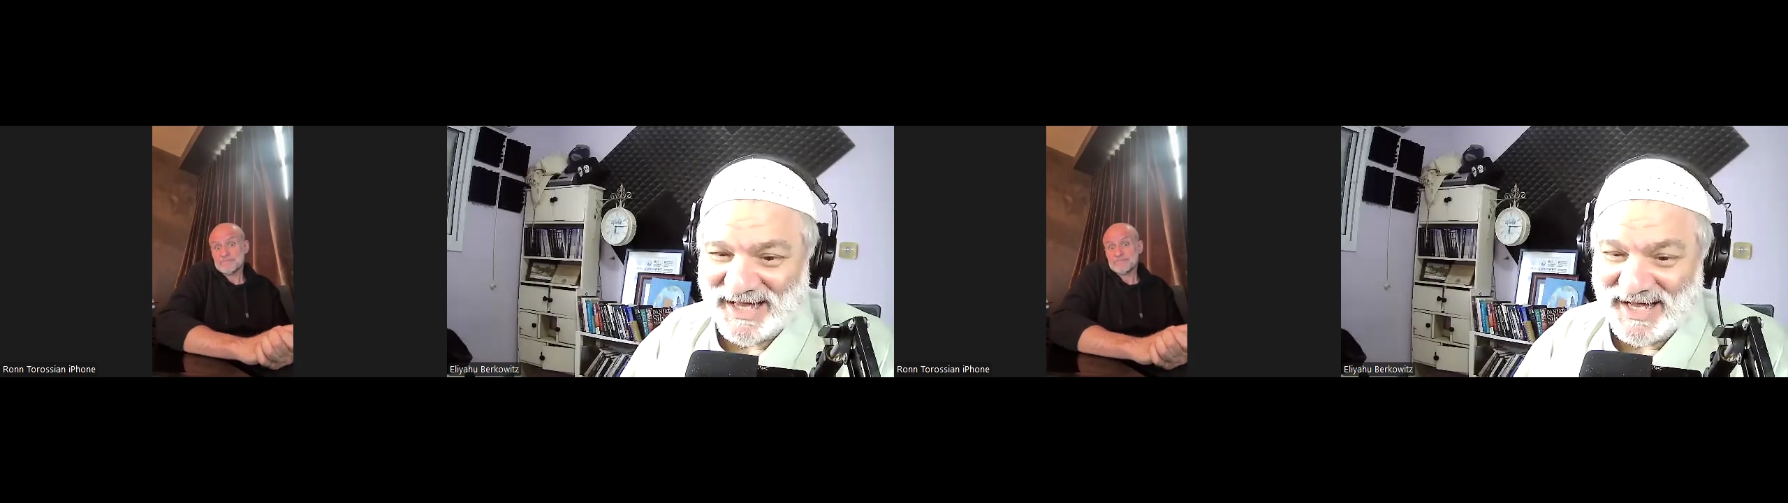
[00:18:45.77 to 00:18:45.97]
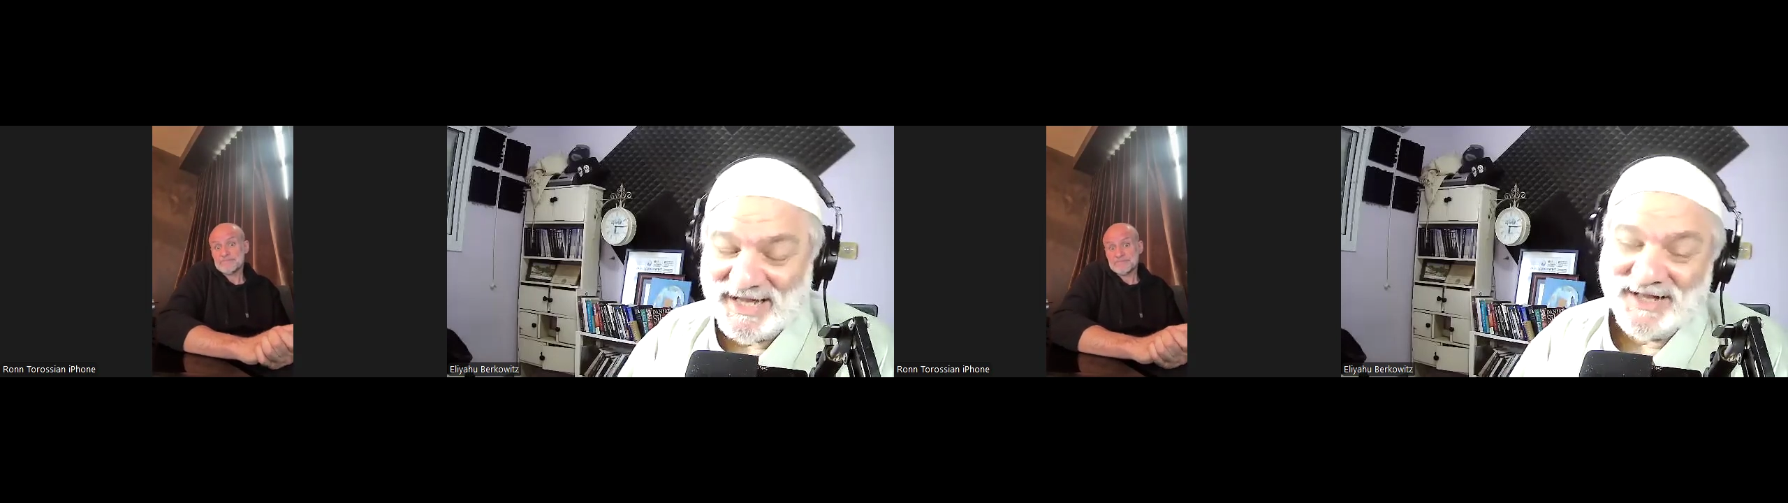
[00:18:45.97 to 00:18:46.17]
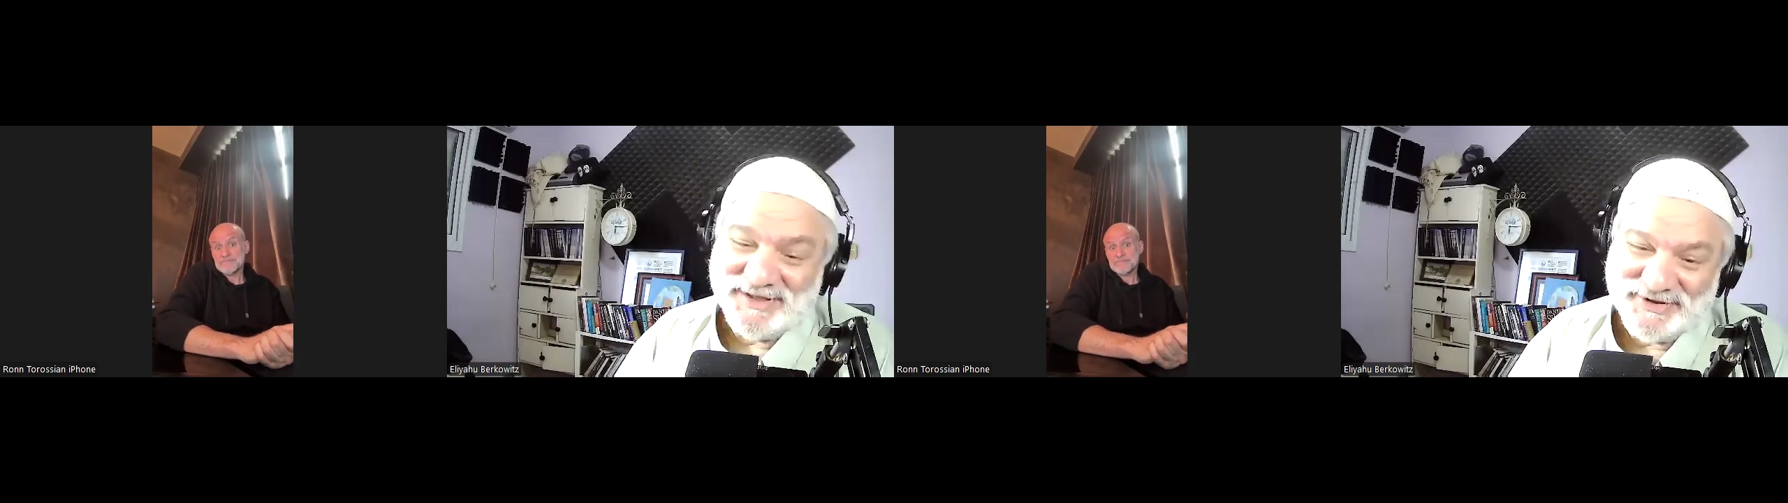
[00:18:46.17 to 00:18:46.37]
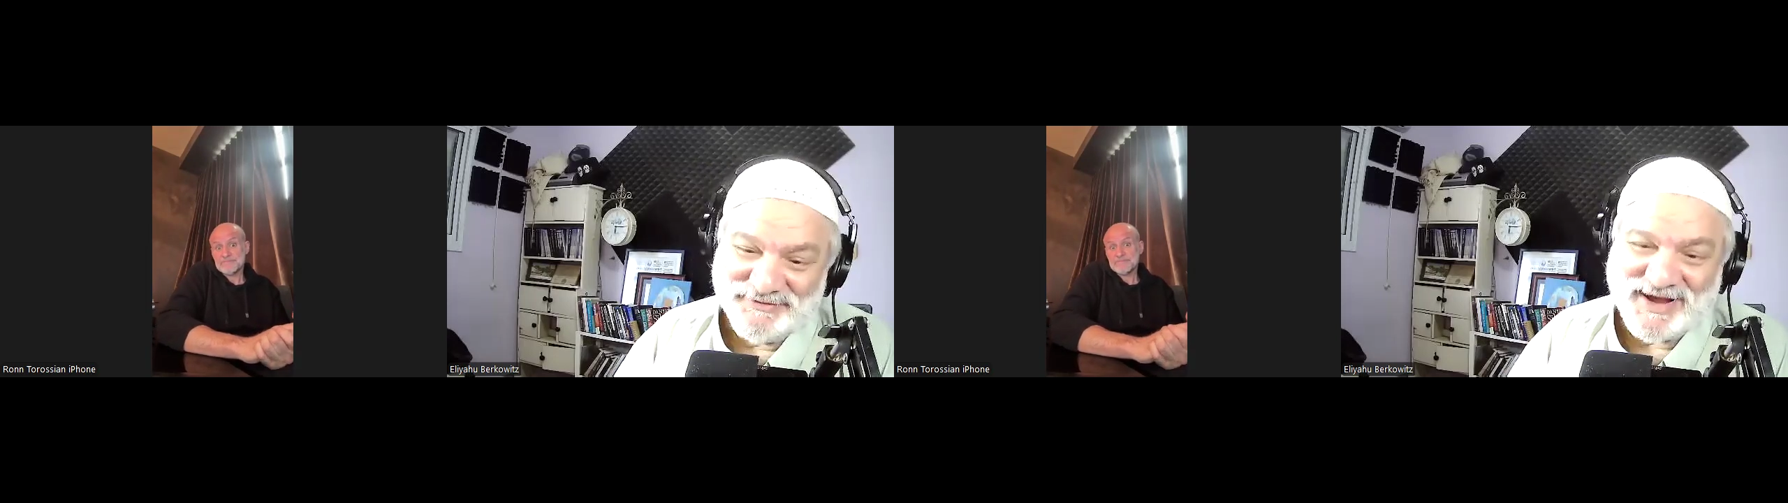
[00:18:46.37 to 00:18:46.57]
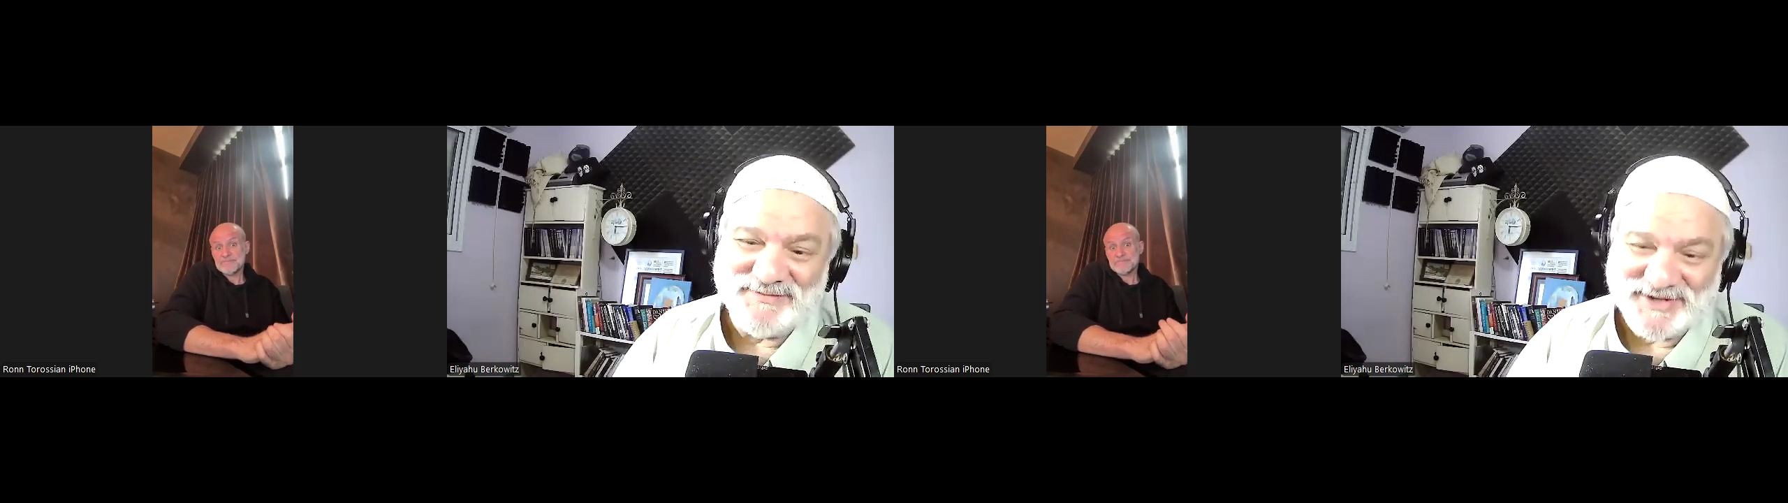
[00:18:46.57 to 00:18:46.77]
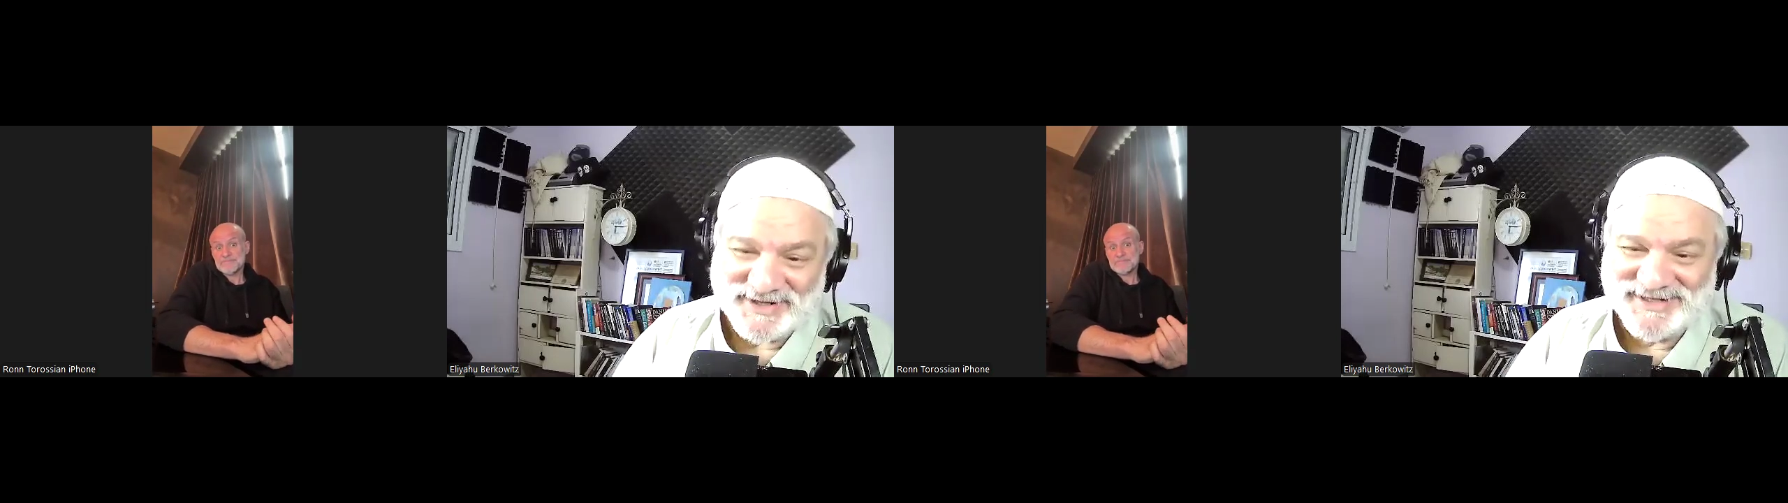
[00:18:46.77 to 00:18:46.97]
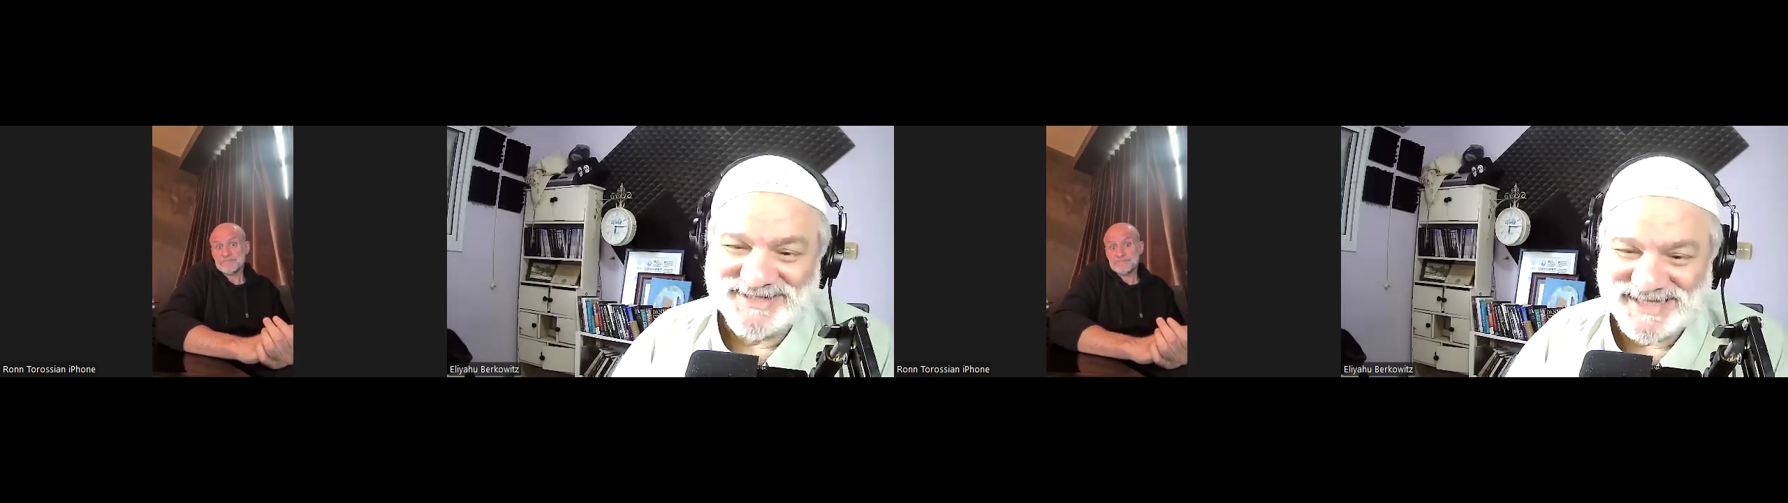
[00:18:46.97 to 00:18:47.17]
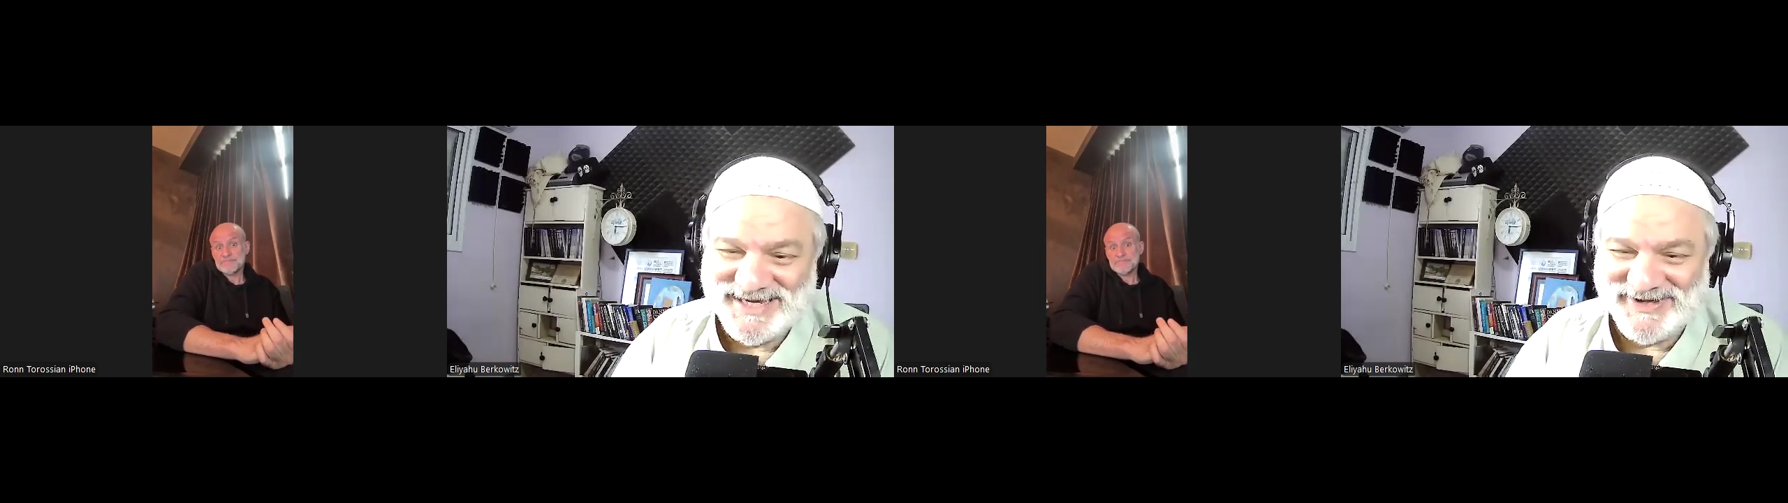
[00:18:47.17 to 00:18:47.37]
the Rebbe,
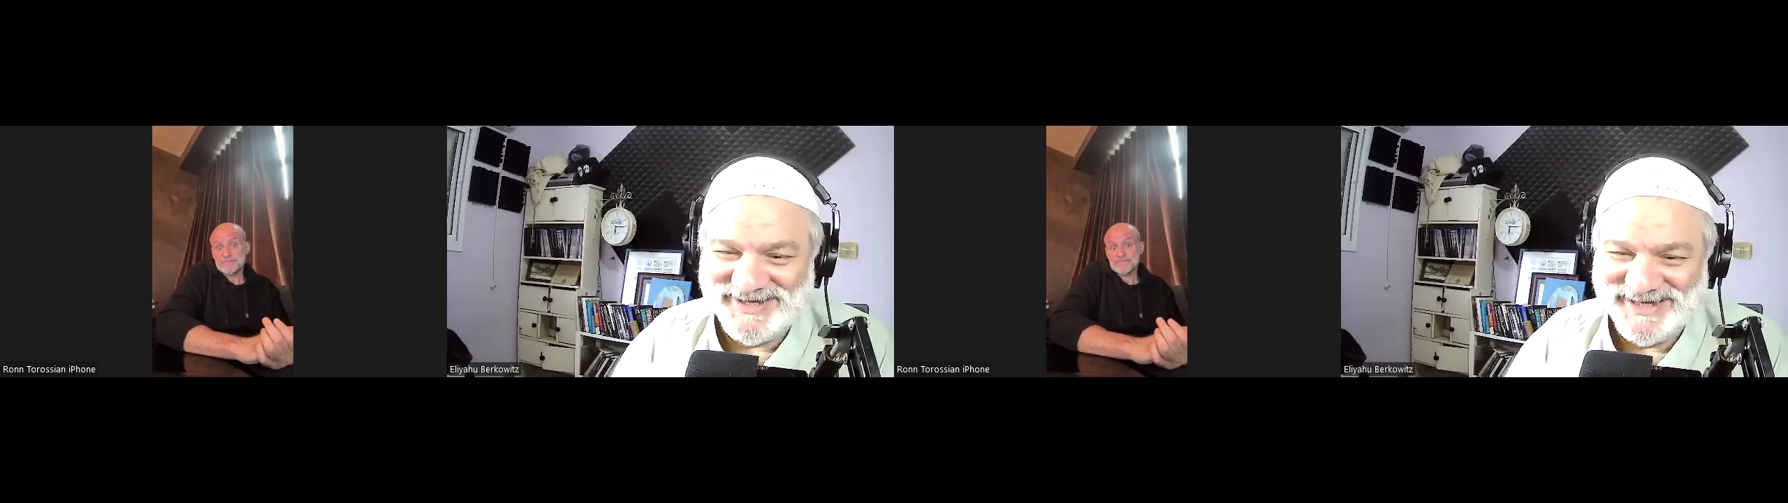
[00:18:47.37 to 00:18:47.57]
he's the